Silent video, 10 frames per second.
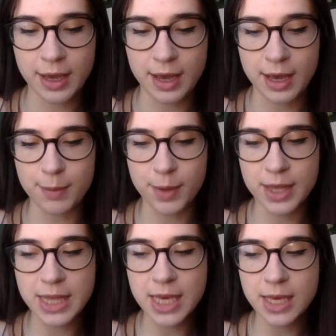I
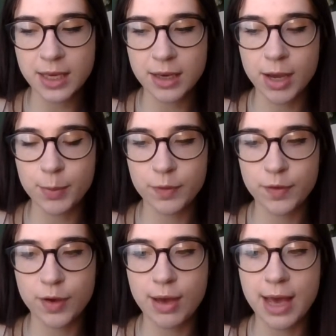think I
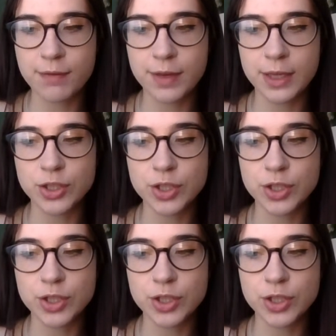prefer having